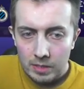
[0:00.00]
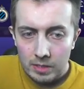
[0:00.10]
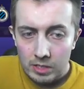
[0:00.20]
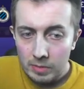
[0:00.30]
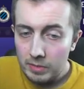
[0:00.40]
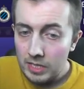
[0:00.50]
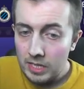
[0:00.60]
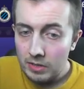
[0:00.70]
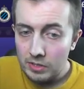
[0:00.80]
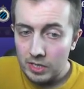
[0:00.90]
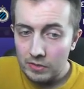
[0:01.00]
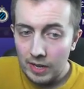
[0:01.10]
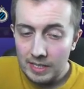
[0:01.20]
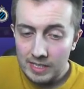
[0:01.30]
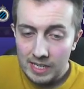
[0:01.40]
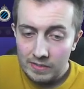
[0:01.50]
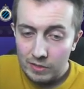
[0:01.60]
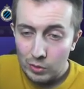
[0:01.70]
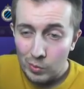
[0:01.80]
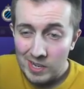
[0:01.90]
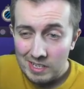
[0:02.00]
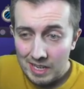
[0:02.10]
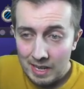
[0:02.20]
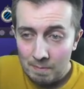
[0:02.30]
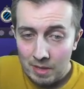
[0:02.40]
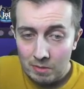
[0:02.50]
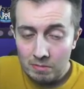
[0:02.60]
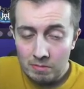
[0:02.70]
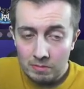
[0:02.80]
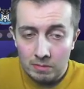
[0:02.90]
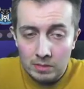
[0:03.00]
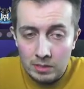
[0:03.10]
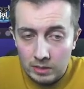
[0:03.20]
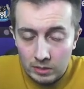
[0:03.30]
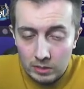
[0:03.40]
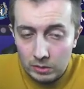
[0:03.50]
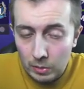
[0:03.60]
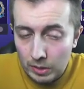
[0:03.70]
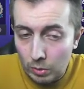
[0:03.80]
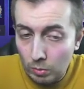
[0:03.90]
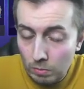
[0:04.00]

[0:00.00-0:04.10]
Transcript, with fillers: Chamartino signs for Atalanta for 28 mil. It's quite cool.